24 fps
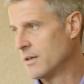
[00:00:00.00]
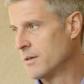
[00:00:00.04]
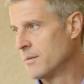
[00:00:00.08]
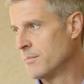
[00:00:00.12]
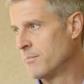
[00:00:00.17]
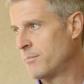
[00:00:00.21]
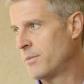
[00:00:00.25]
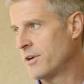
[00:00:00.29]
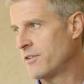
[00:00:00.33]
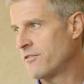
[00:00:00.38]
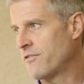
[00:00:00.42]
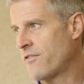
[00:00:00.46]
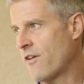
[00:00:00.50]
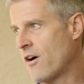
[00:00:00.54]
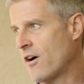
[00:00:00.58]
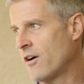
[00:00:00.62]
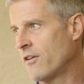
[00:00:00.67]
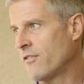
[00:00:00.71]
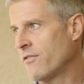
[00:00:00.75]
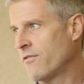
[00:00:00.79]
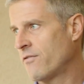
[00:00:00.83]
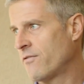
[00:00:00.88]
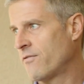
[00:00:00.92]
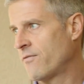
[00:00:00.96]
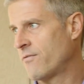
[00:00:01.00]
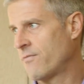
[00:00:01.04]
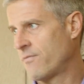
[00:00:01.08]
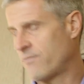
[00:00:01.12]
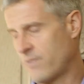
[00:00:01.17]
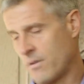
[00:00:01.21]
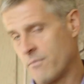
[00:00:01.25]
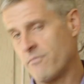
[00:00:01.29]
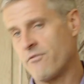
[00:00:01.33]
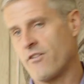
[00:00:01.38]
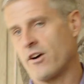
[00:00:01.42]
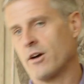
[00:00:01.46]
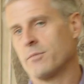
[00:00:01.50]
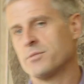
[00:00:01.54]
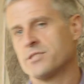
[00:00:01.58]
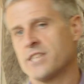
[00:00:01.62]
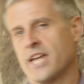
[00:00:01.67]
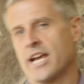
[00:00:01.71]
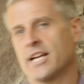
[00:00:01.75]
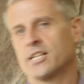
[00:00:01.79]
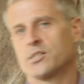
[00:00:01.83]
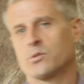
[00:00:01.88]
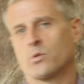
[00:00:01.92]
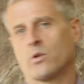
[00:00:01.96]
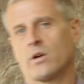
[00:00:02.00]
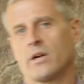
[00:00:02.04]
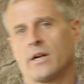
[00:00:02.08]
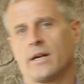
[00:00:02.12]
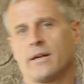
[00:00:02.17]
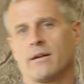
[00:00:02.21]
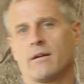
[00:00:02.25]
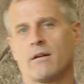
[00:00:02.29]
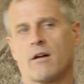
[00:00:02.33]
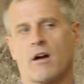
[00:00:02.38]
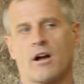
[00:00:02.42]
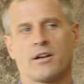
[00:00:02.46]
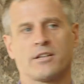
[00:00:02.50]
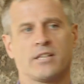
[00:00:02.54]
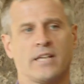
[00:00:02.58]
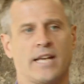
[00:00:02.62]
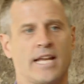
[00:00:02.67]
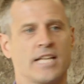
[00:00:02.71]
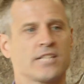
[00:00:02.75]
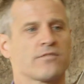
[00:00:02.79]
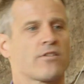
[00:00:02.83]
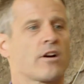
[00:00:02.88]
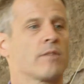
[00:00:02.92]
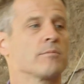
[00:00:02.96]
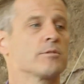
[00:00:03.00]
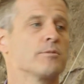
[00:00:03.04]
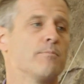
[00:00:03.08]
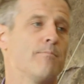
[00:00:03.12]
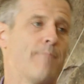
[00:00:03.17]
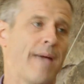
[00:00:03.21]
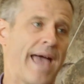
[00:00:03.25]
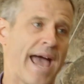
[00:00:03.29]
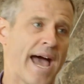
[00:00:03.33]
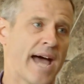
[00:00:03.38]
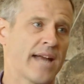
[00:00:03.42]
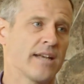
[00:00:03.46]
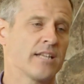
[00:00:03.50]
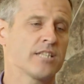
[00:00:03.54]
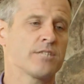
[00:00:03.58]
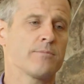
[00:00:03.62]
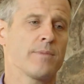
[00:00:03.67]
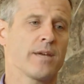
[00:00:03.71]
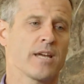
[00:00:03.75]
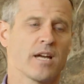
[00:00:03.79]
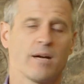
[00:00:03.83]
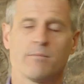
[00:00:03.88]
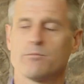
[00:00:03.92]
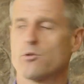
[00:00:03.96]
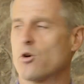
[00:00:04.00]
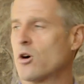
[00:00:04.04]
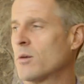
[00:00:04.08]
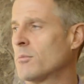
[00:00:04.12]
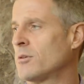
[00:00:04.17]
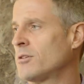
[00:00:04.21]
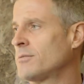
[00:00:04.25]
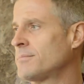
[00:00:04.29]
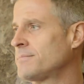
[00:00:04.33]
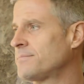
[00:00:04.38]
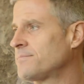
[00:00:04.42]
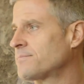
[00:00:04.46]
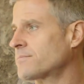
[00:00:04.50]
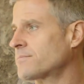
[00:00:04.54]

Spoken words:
But far from farm sanctuary on today's farms, bad has become normal.